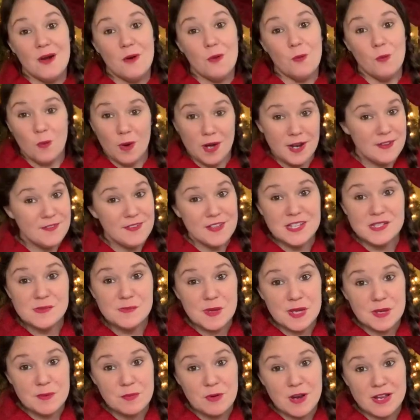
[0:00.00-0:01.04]
One of his
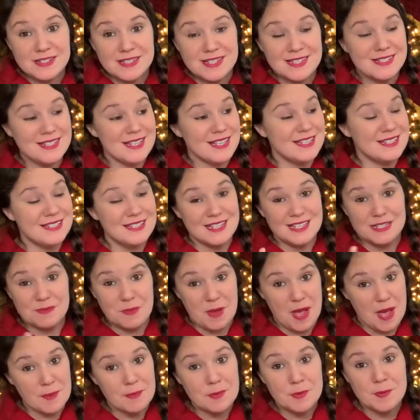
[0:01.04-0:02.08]
big presents is this
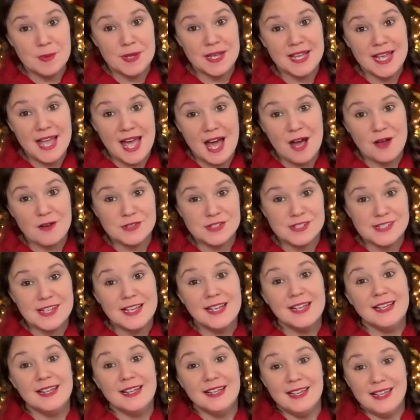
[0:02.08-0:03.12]
Peppa Pig house.
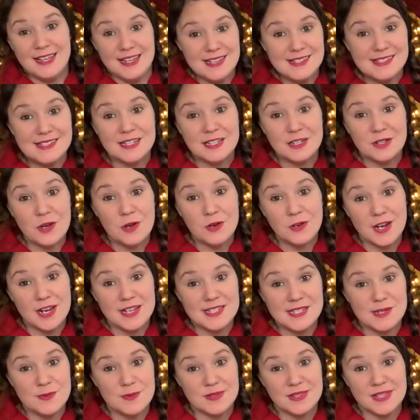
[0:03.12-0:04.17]
He's gonna go
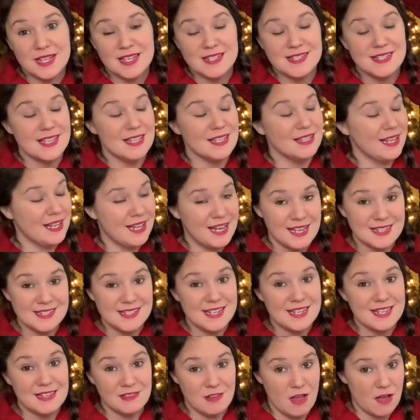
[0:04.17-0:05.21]
crazy with this. Like I
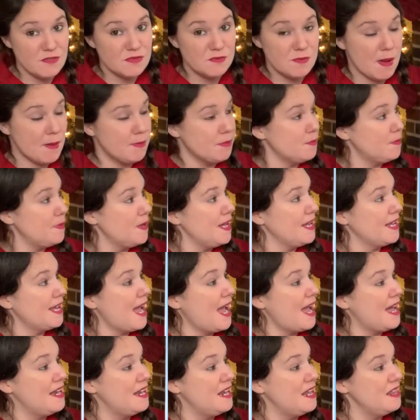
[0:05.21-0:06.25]
said, he loves Peppa Pig,
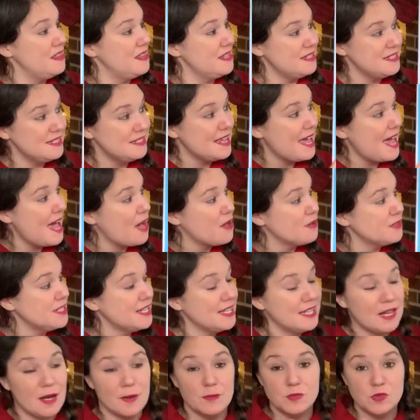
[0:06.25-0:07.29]
and this is a house.
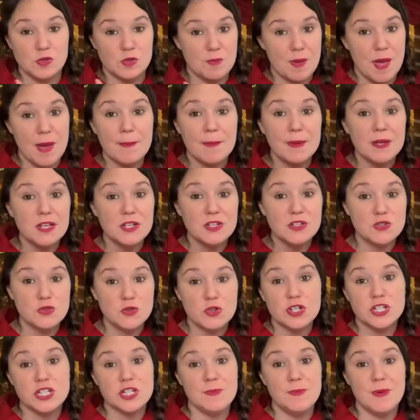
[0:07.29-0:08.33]
It comes with Peppa and
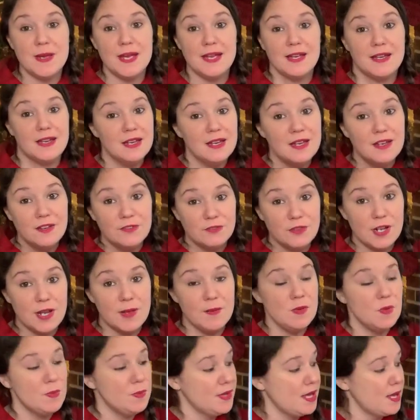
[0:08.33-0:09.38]
Georgie Pig for
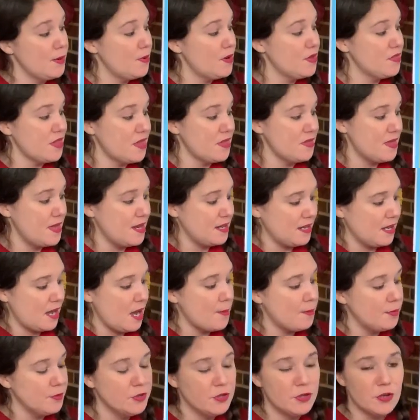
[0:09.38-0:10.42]
him to play with, and then a
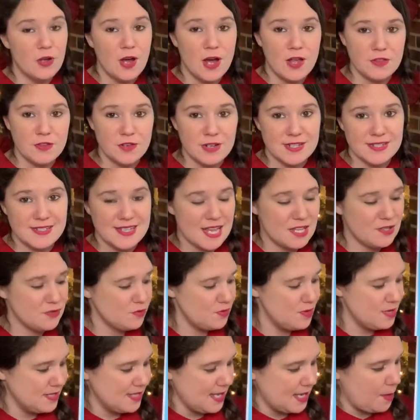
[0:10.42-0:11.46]
couple little other
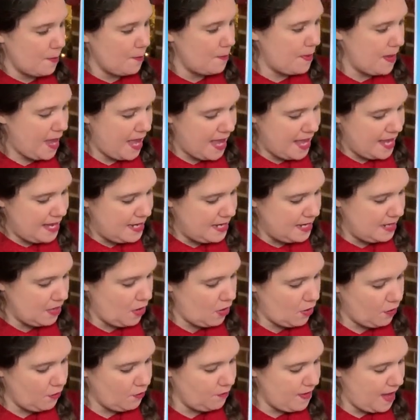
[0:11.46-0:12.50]
accessories like a bed and
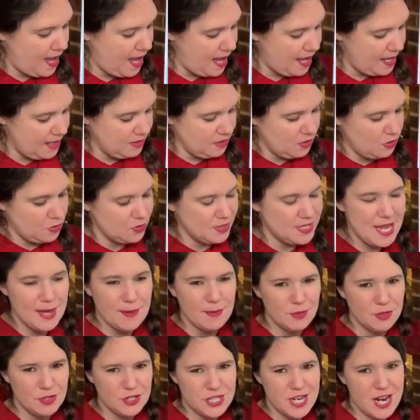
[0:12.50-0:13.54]
all that, and little
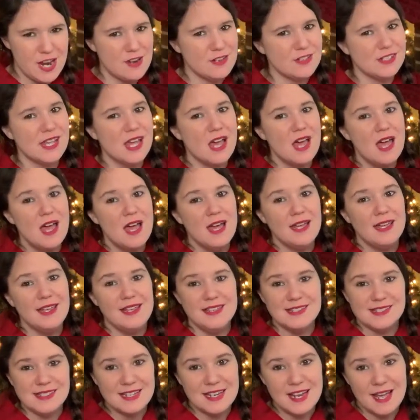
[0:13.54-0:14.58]
table and chairs.
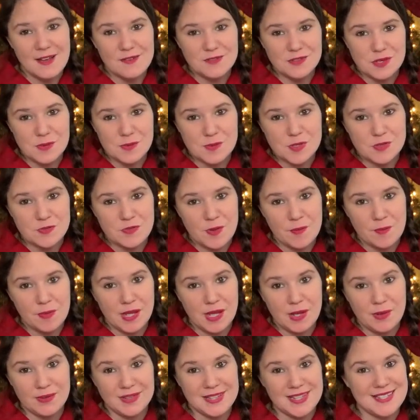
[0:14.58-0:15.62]
He's gonna have so much fun
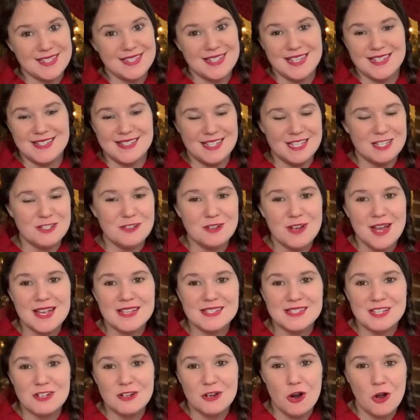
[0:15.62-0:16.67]
playing with this. His sister
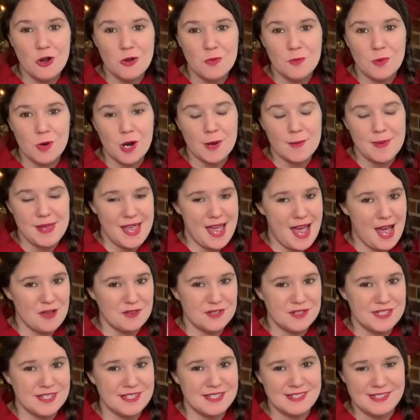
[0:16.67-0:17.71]
has her own Barbie
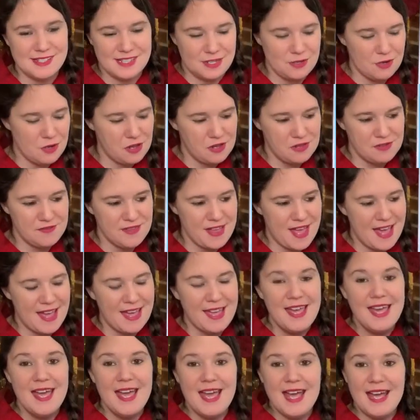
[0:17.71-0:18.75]
houses and all of
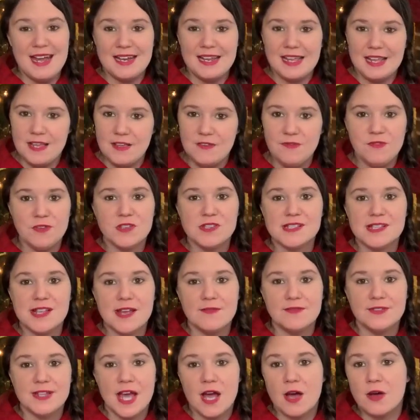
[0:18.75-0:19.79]
that, and he feels
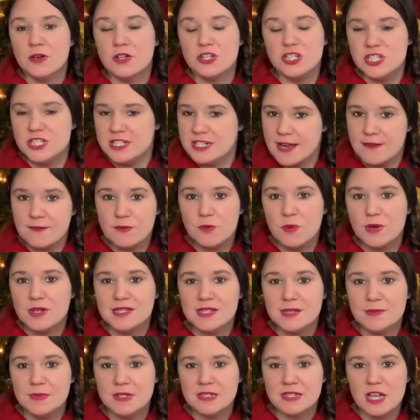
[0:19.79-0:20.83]
left out. She never
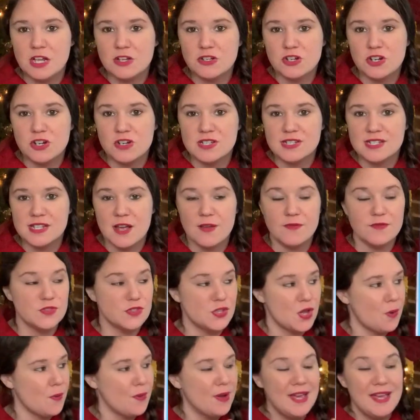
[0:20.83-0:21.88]
wants him to touch her stuff,
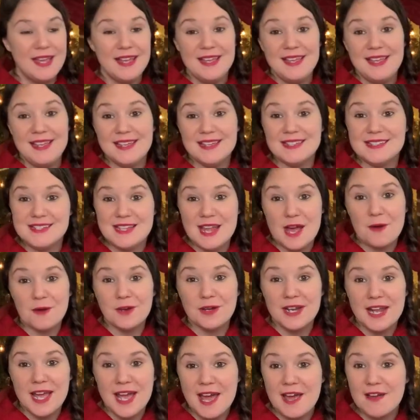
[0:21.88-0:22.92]
so he is now
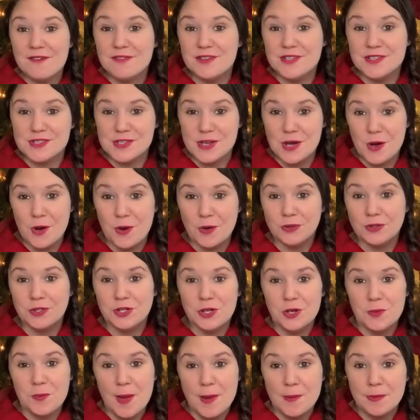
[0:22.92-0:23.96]
gonna have his own
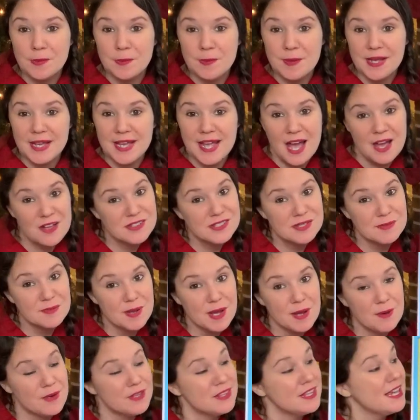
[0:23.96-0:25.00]
little Peppa Pig house to
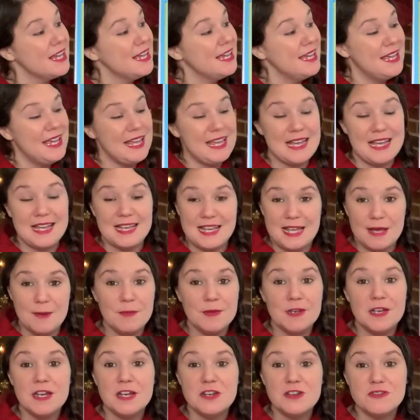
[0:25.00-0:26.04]
play with. He can keep
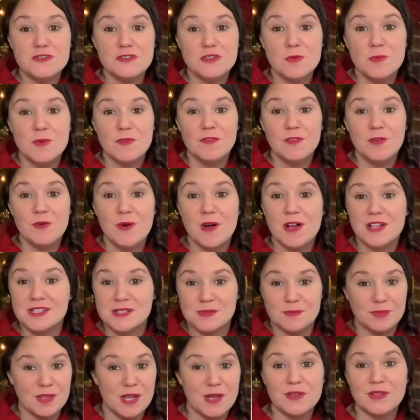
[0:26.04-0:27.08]
it in his room if he wants
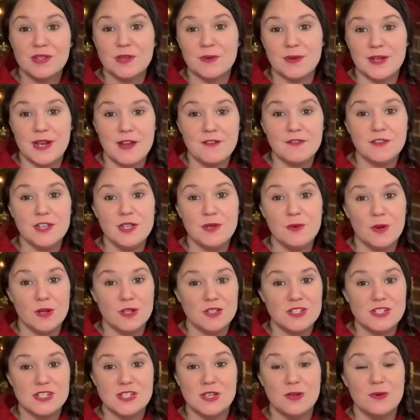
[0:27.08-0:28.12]
and play with it whenever he
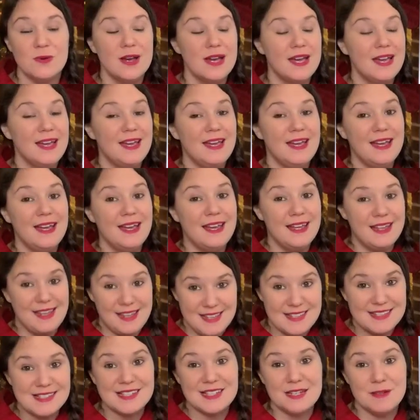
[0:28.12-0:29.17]
wants to.
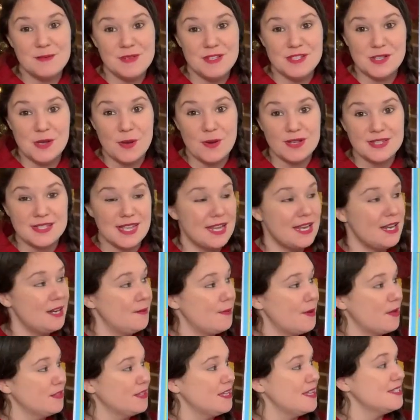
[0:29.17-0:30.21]
He's gonna be so excited
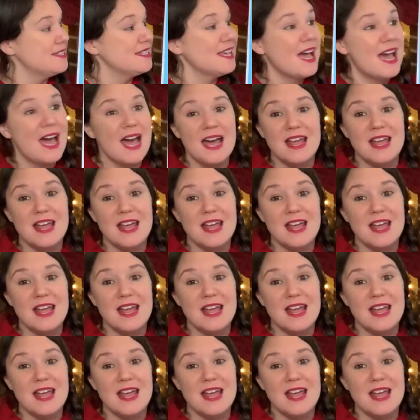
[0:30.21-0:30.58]
about this.